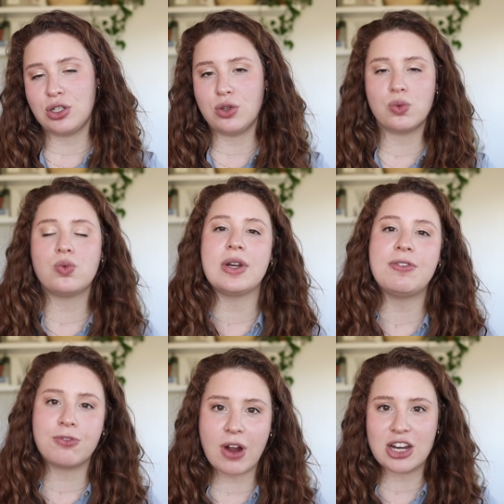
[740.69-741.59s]
to
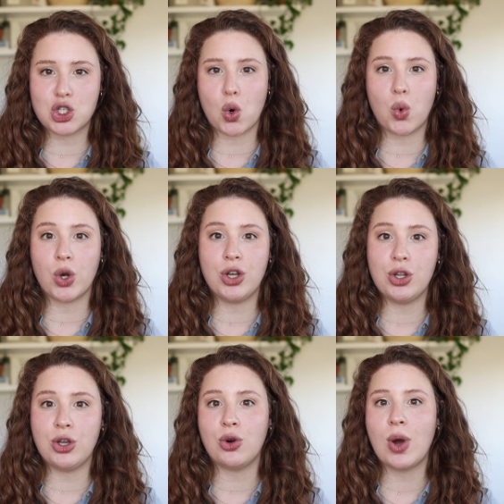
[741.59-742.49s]
refresh or
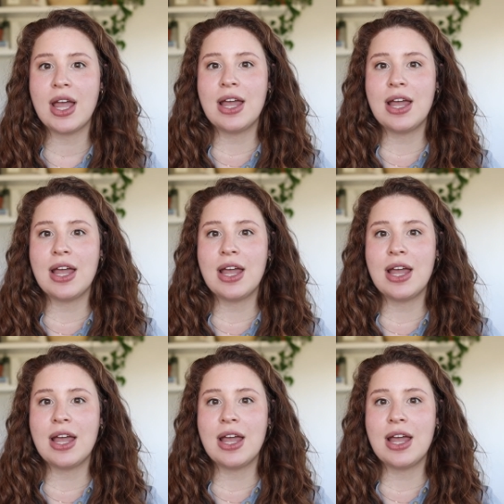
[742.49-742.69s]
renew